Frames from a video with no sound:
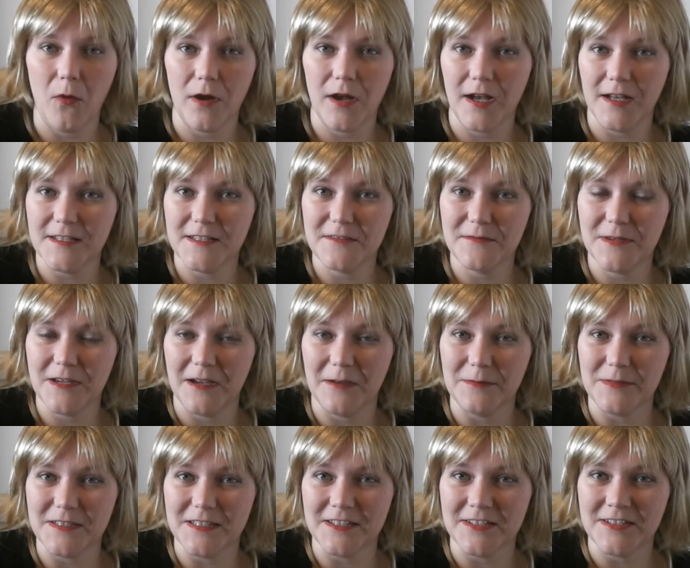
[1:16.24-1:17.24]
costume
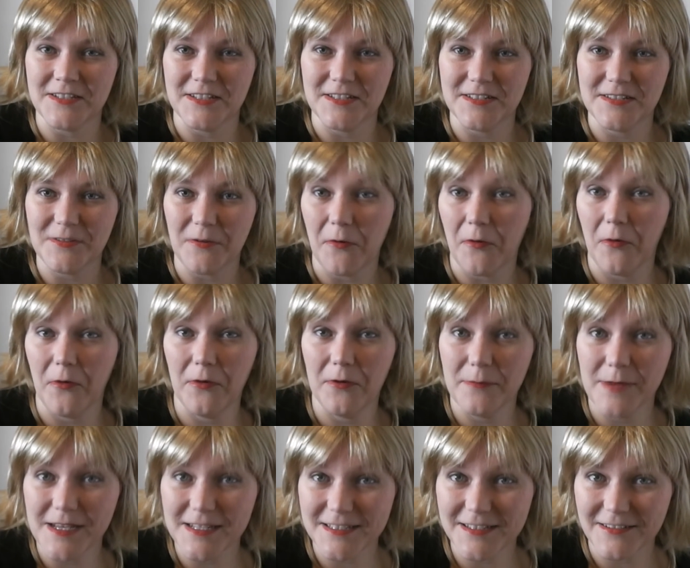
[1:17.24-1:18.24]
competitions, or
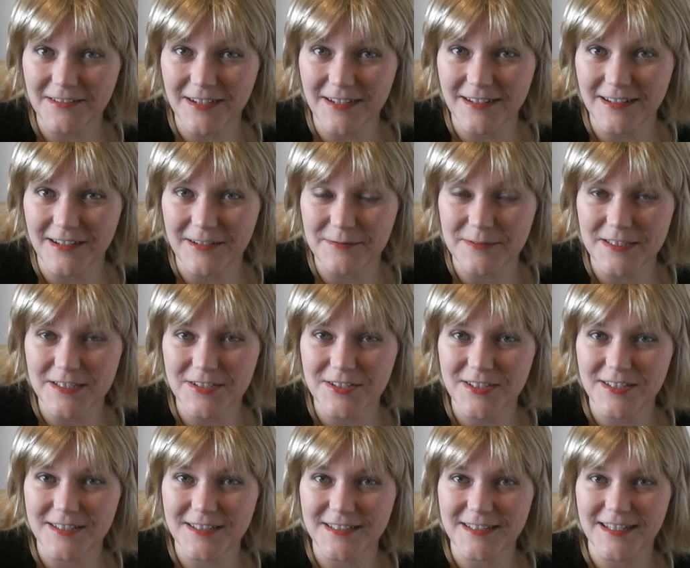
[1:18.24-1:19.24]
masquerade
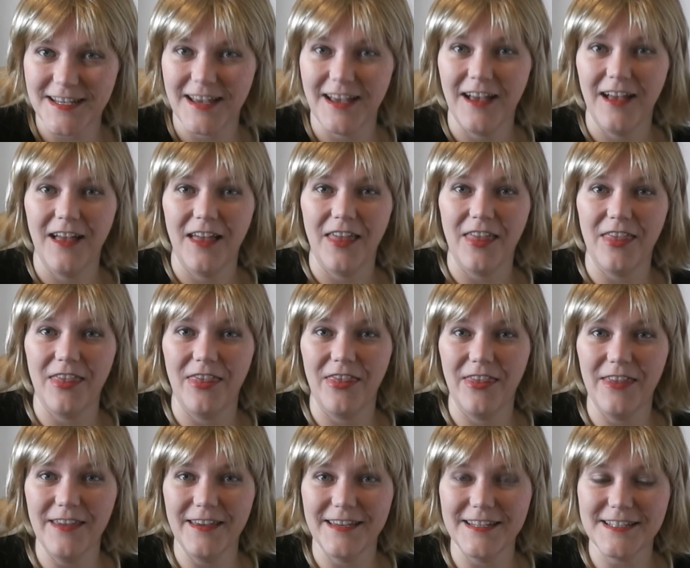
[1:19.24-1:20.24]
competitions,
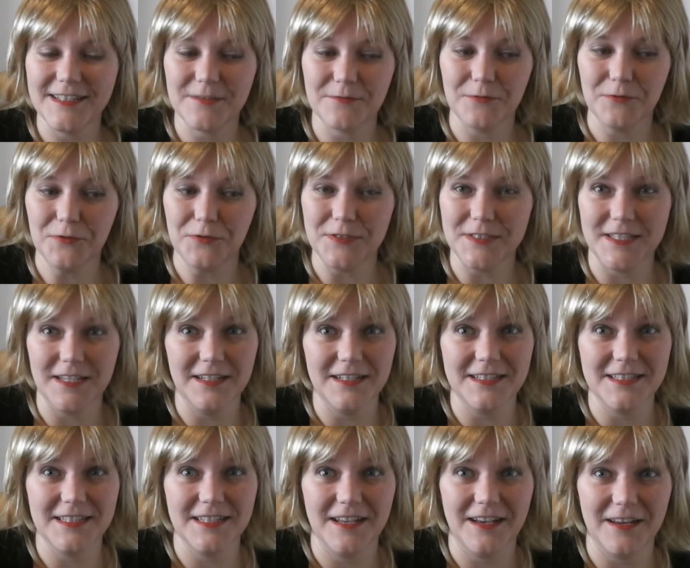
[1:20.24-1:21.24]
this rule
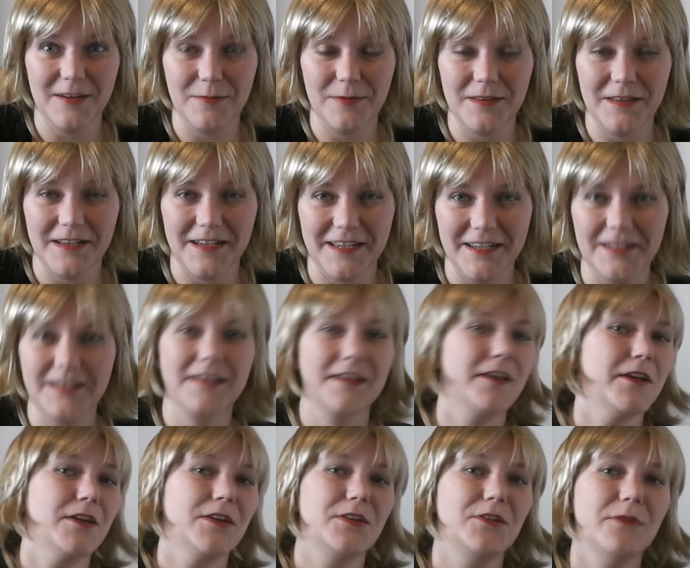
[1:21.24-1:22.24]
does not apply.
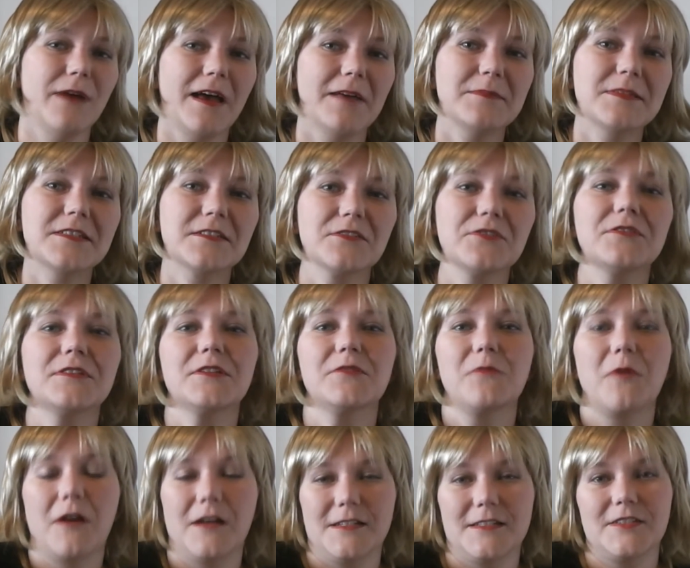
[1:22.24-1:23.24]
You absolutely
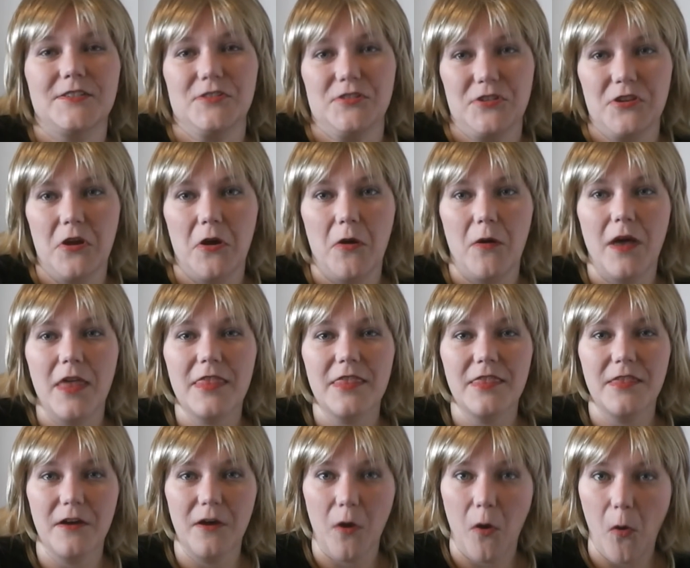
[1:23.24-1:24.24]
want to show
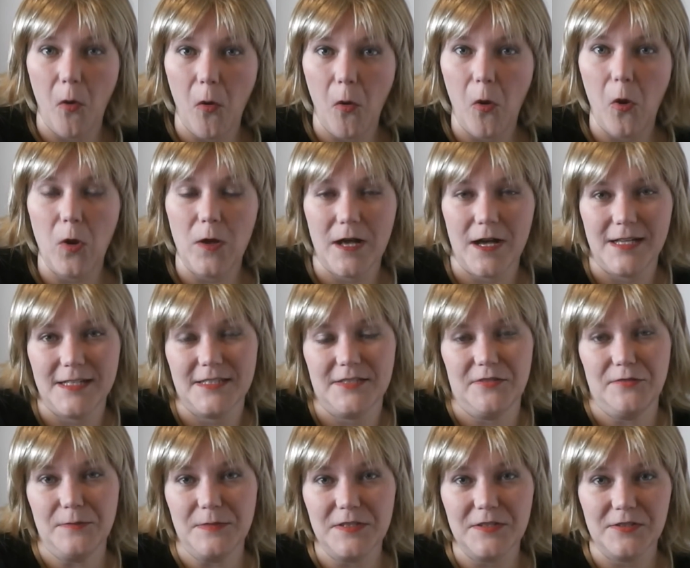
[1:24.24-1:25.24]
the whole
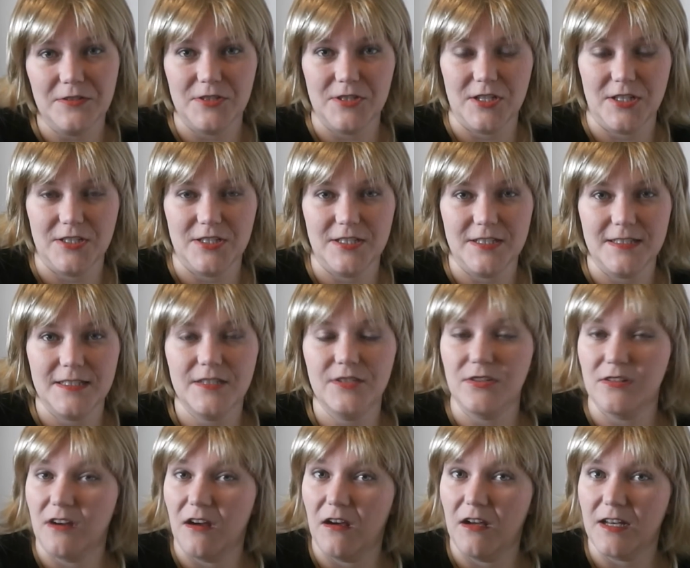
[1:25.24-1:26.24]
costume to your judges,
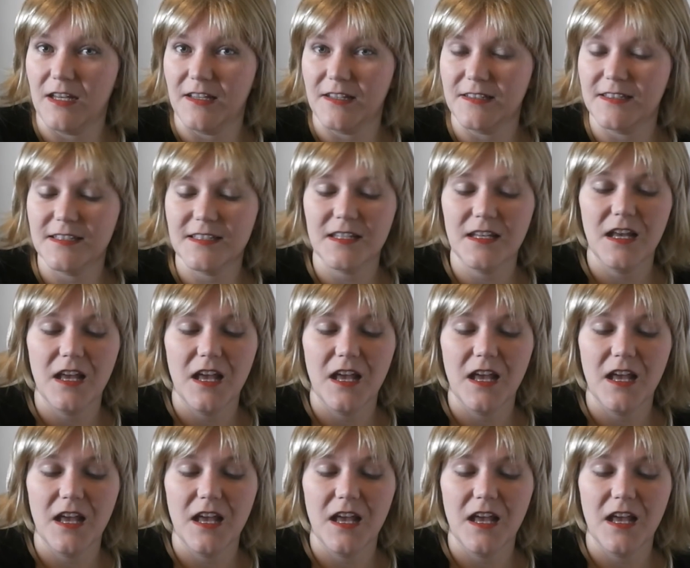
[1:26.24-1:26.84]
to your audience.